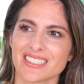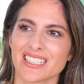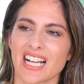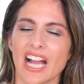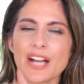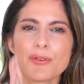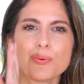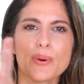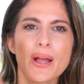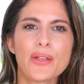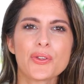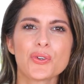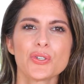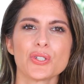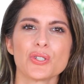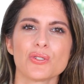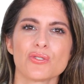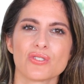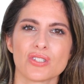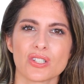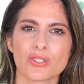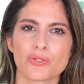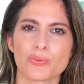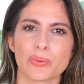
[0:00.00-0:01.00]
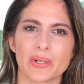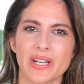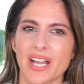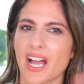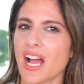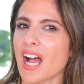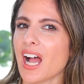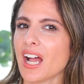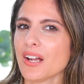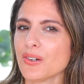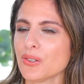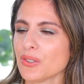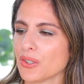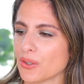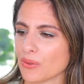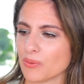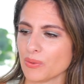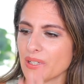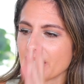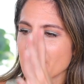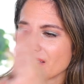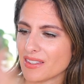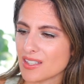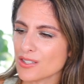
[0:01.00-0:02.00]
I'd rather use this one. I don't know,
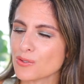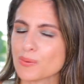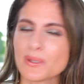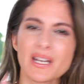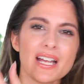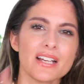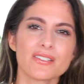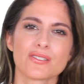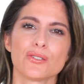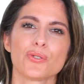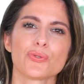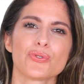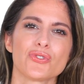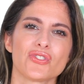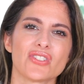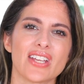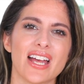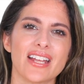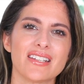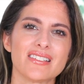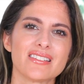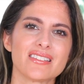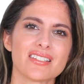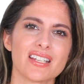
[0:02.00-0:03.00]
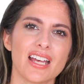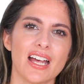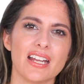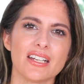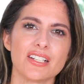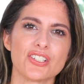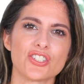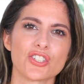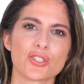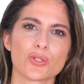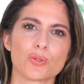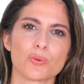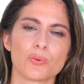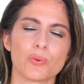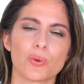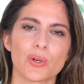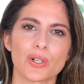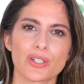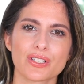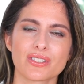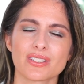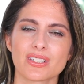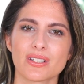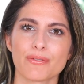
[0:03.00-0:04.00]
like this one has no scent and it just
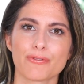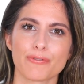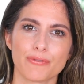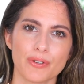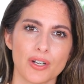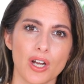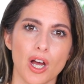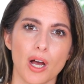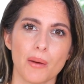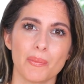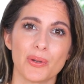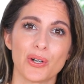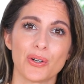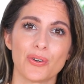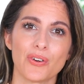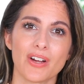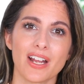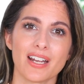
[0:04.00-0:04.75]
works phenomenal.